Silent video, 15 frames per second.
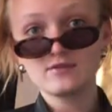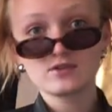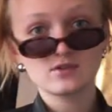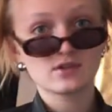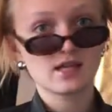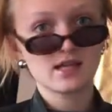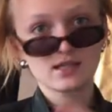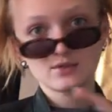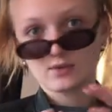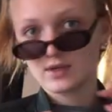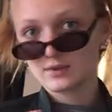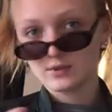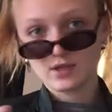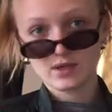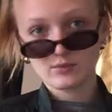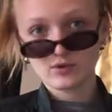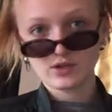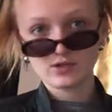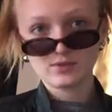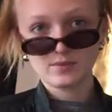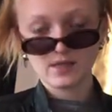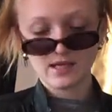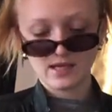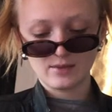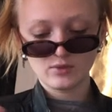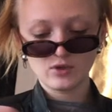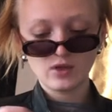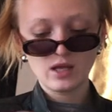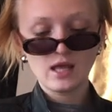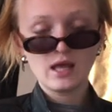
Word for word: So that is what I'm gonna bring to Palermo.